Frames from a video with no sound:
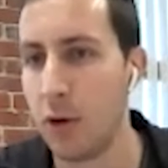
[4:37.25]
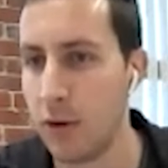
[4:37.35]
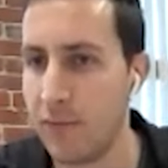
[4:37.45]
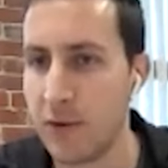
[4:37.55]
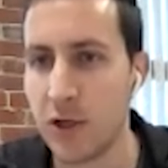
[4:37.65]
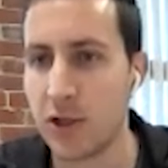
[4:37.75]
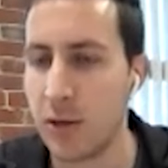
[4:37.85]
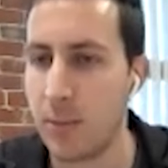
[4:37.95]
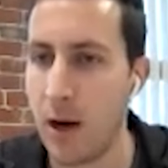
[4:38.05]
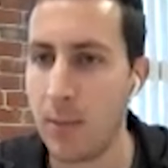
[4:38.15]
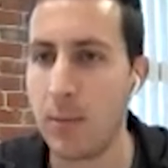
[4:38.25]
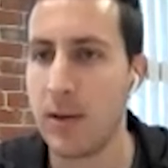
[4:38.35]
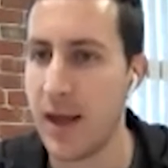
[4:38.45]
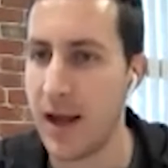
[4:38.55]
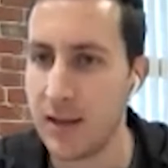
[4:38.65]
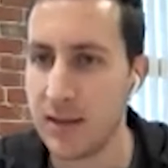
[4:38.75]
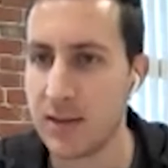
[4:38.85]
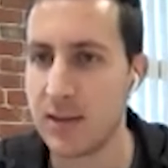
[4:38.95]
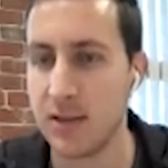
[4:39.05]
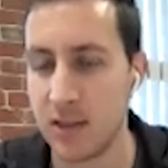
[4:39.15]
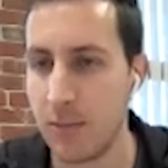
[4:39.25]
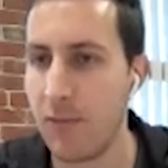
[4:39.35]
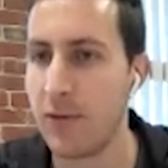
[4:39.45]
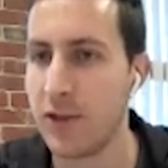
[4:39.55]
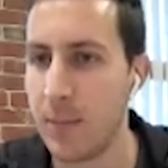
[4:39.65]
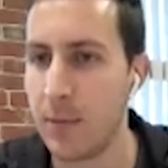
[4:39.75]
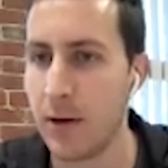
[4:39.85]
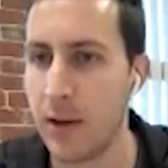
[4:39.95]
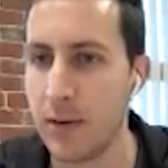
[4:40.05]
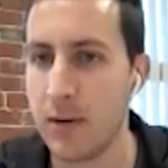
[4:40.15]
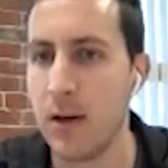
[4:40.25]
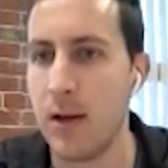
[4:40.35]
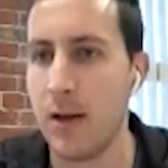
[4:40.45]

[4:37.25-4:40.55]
your infrastructure probably has in some shape or another,